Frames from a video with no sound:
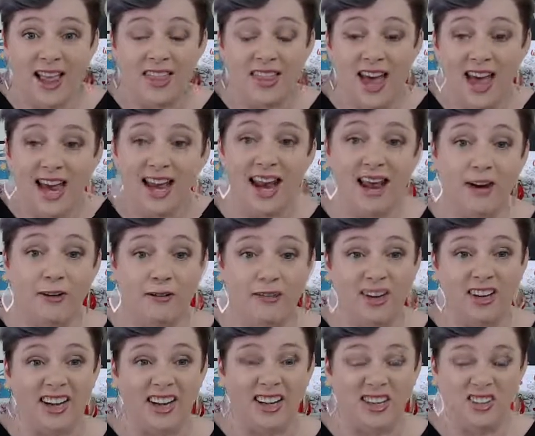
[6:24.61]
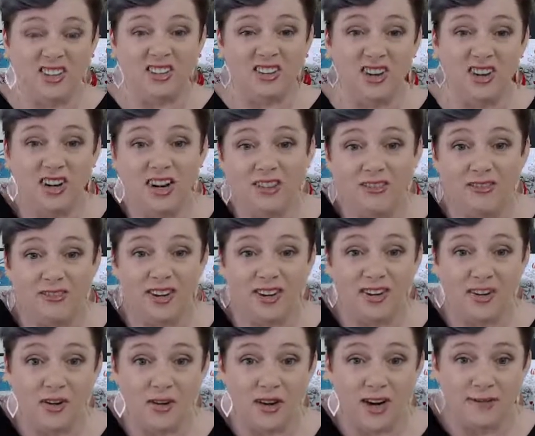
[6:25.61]
They now feel like, oh, you didn't feel
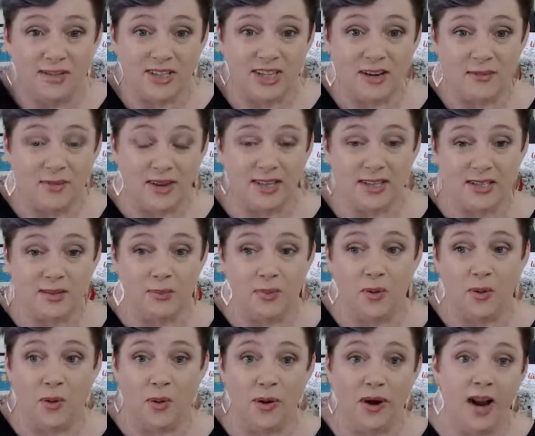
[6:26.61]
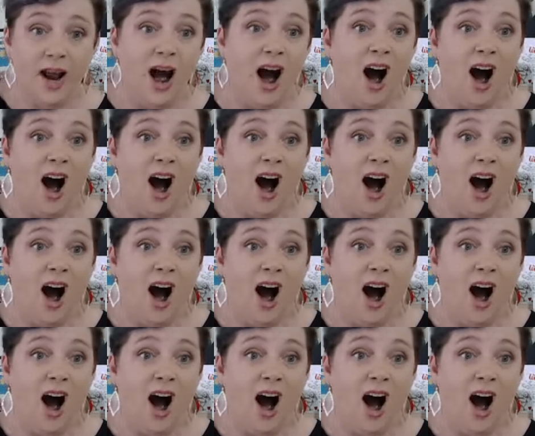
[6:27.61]
good enough to give me the support.